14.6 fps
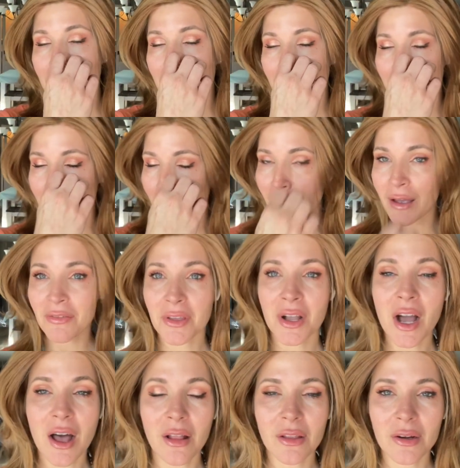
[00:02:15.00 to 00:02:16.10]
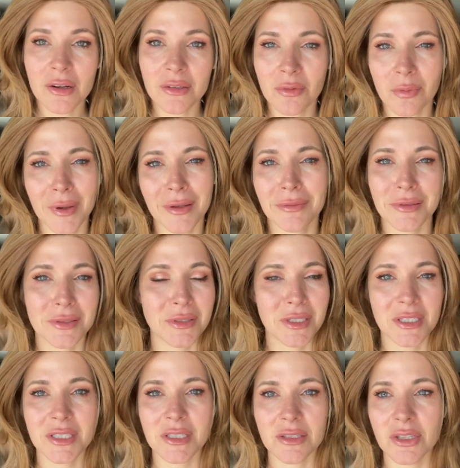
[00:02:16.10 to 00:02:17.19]
and I love the color. The wig was
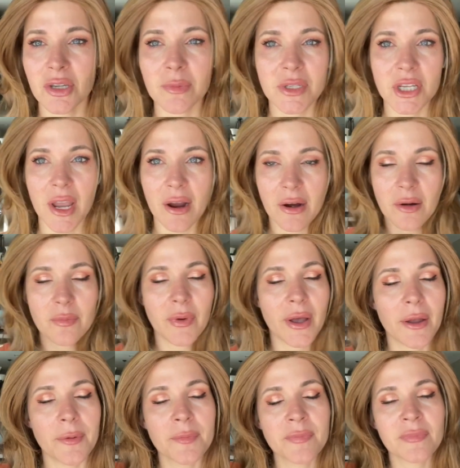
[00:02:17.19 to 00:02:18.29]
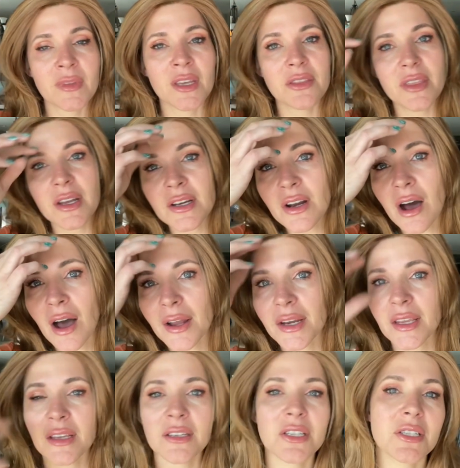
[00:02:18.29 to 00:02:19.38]
just too much hair, but the
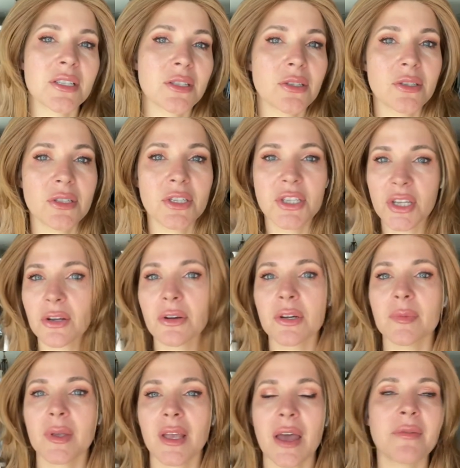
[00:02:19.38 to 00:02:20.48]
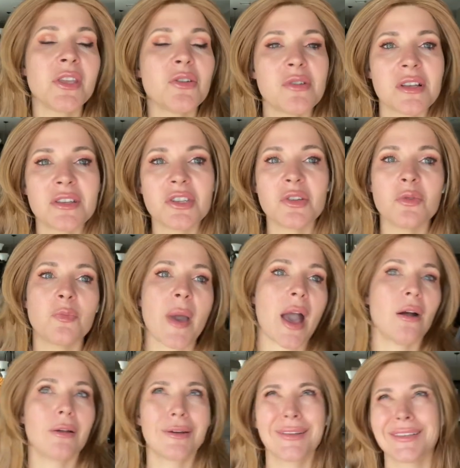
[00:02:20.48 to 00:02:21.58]
knotting just deterred me. And you can do
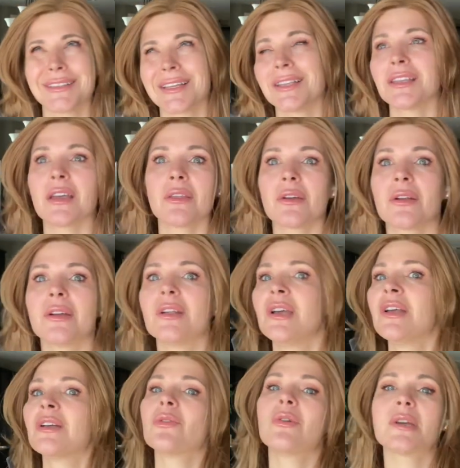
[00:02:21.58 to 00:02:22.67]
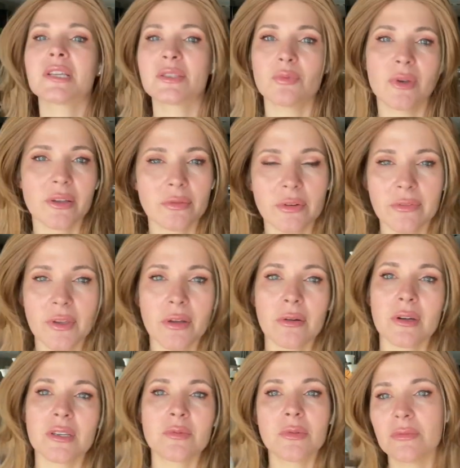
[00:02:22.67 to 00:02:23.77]
powder, this, that, and the other. And of course, wig
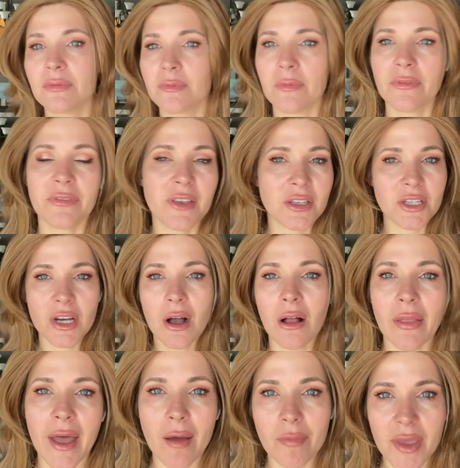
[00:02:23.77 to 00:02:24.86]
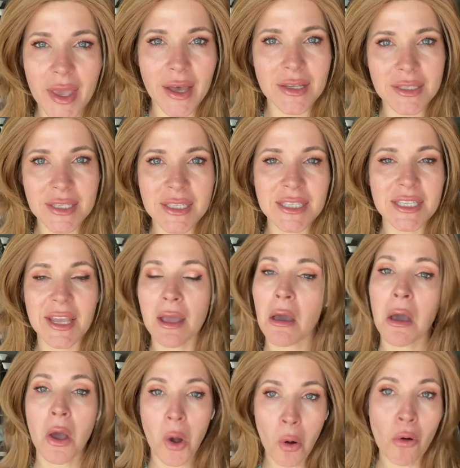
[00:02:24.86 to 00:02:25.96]
reviewers will feed you all that BS and say,
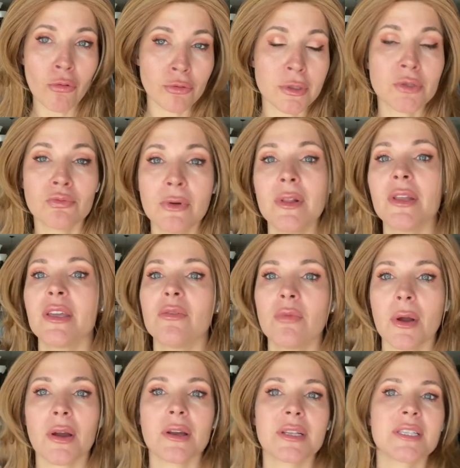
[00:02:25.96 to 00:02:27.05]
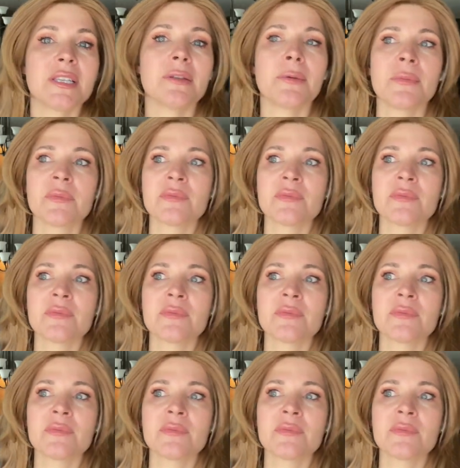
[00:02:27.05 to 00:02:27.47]
oh, this really works. And